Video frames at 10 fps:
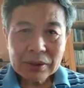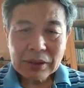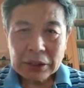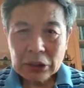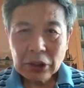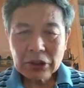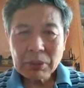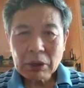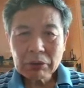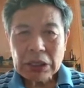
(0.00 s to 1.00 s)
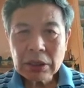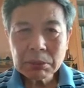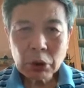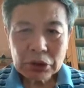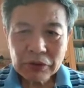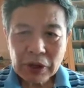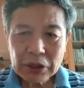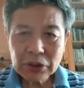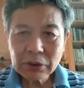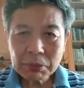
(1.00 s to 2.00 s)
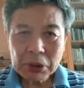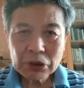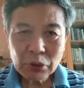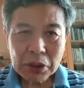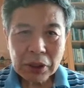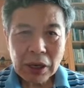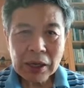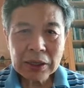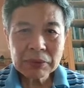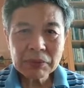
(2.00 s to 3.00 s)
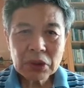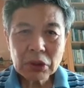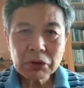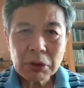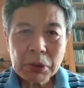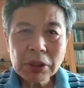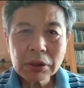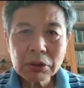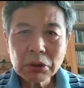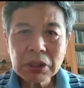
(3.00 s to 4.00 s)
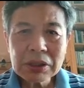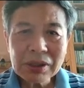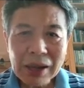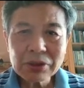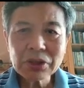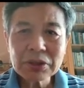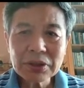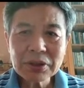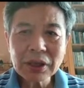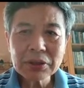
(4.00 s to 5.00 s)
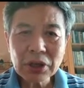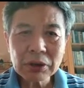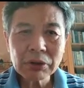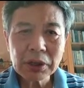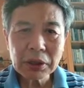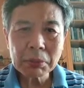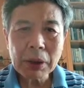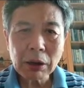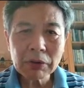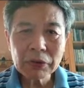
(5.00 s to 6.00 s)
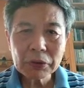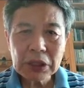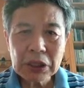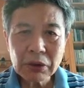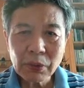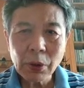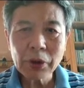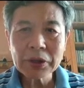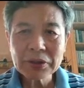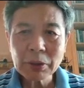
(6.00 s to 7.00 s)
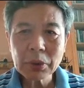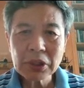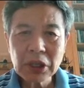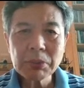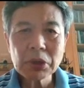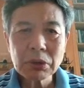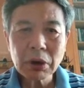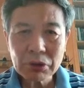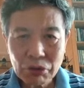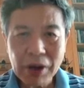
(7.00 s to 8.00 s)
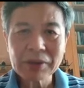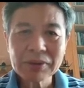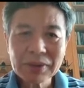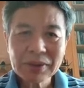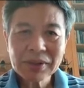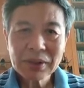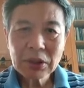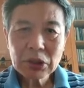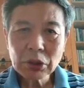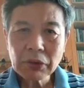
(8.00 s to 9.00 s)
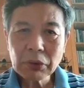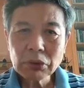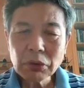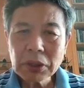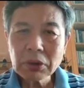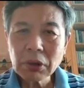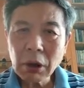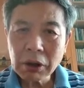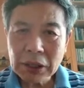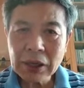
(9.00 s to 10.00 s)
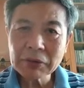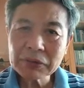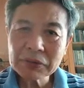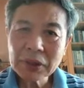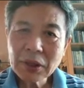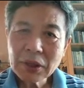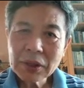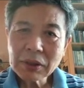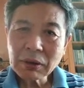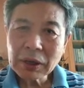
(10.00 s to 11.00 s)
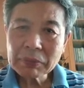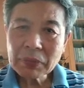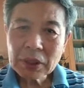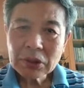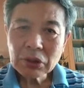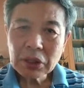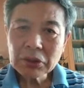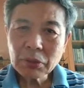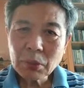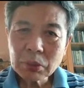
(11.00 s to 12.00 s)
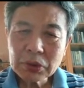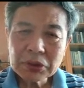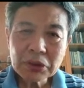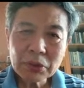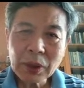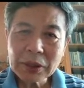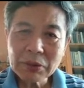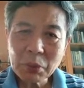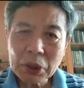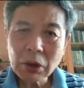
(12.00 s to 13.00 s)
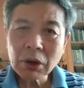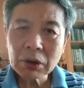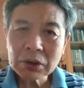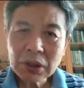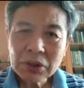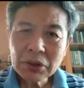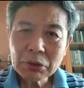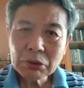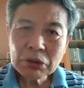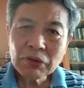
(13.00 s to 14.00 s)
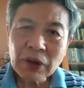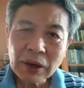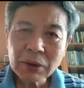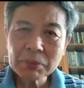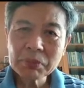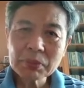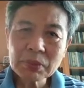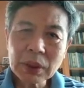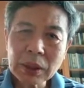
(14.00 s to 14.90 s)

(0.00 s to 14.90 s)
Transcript: Then he talks about inner motivation on page 29. So repeated good intentions can generate a powerful inner voice that will keep you on track. So if you do it long enough, all right, so this is what we call, you develop